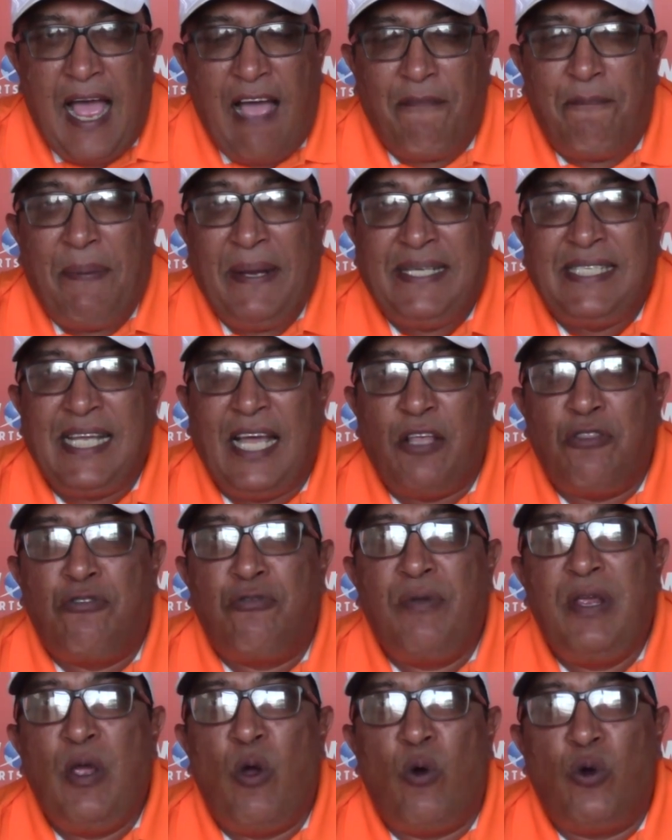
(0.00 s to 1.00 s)
I picked
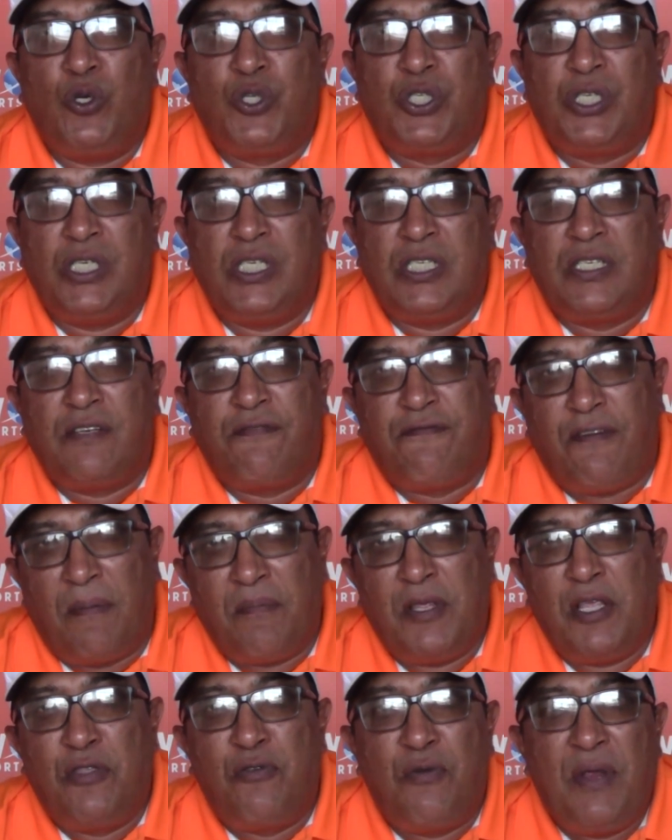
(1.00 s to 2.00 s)
out 3 horses
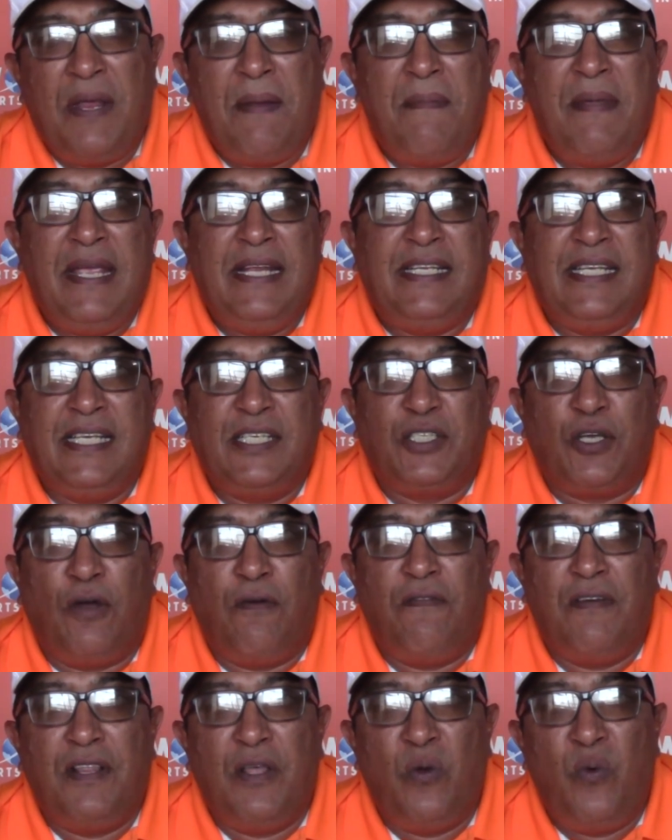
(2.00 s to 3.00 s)
from the 3 meetings
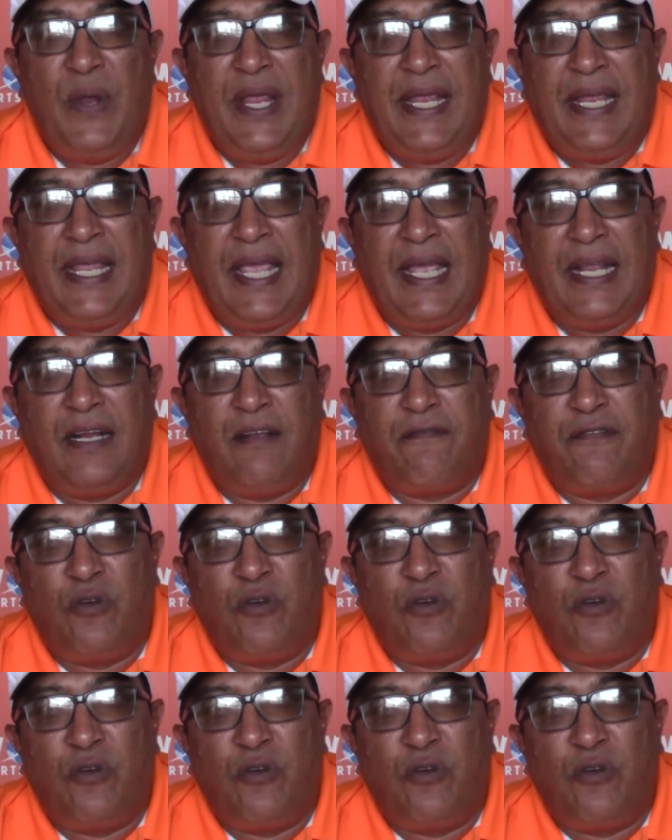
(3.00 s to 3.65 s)
over the weekend.